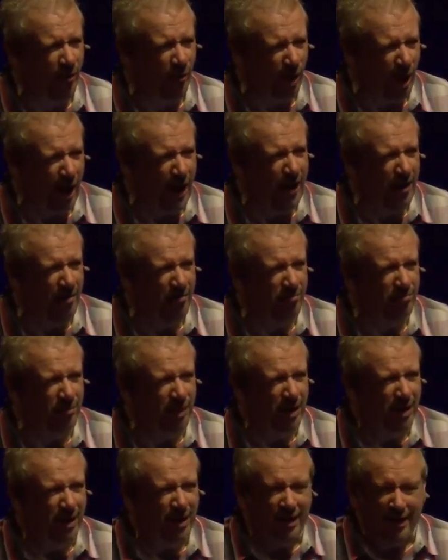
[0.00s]
right?
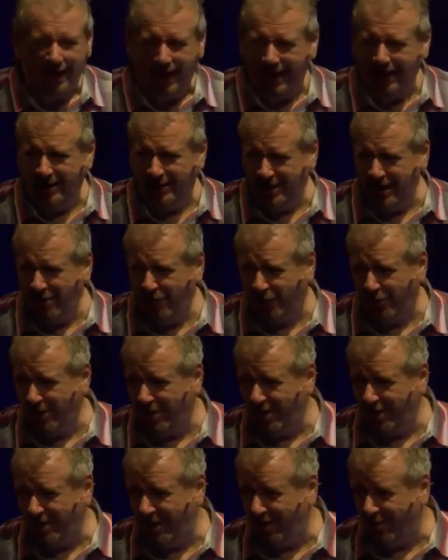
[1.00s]
And it definitely
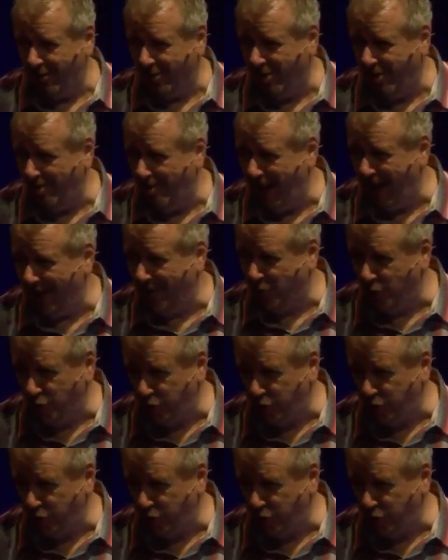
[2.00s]
doesn't ever come back to